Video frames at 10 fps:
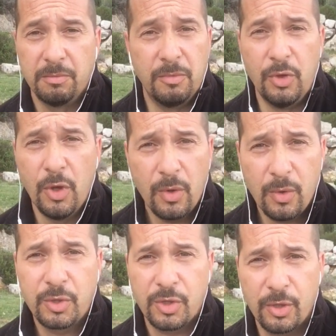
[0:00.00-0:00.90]

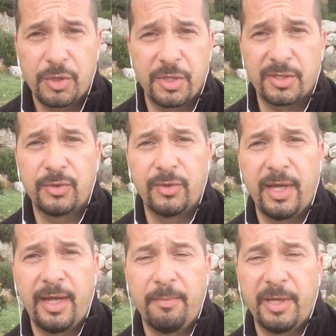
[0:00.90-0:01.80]
No churches
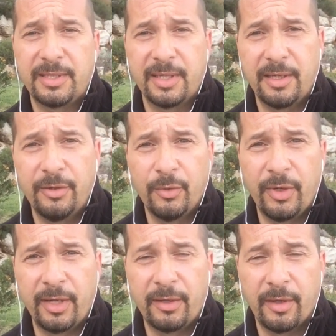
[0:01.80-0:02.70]
today basically
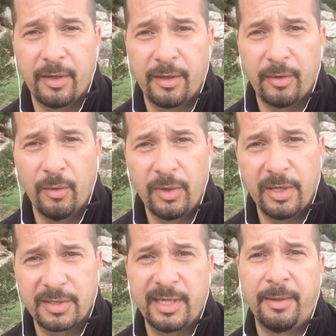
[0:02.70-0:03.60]
doing the only
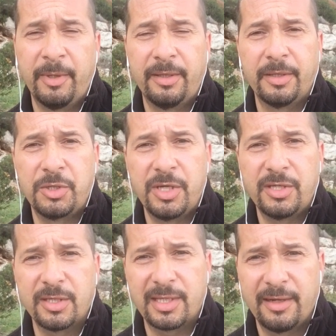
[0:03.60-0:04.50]
assignment that
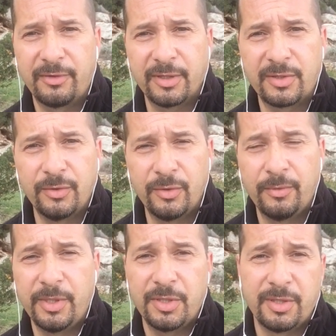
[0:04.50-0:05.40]
Jesus left us to do,
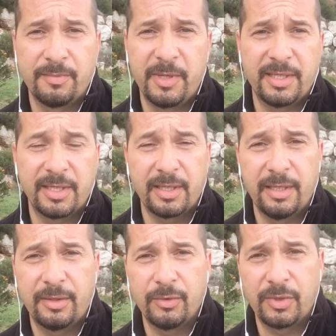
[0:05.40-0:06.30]
which is
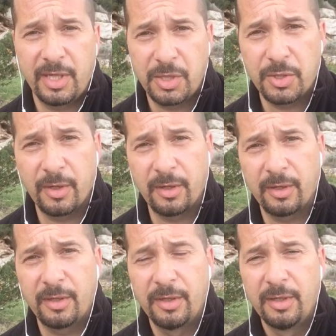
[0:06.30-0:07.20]
basically to teach the
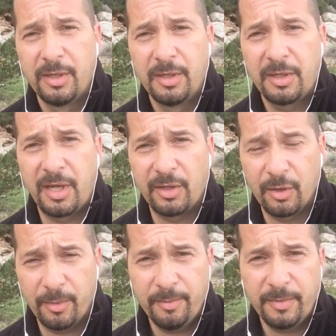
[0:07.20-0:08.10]

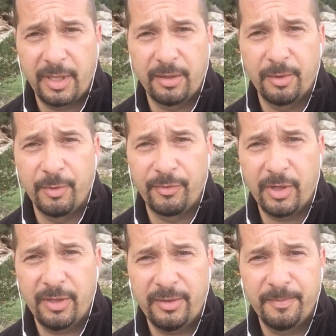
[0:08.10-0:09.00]
kingdom of
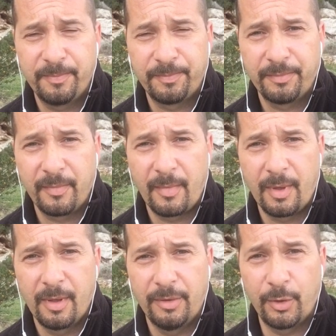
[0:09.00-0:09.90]
God,
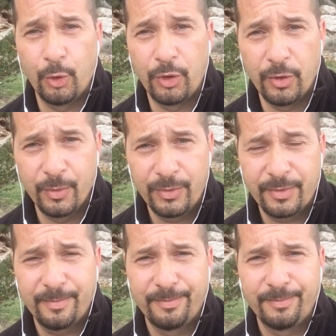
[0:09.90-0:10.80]
the good news.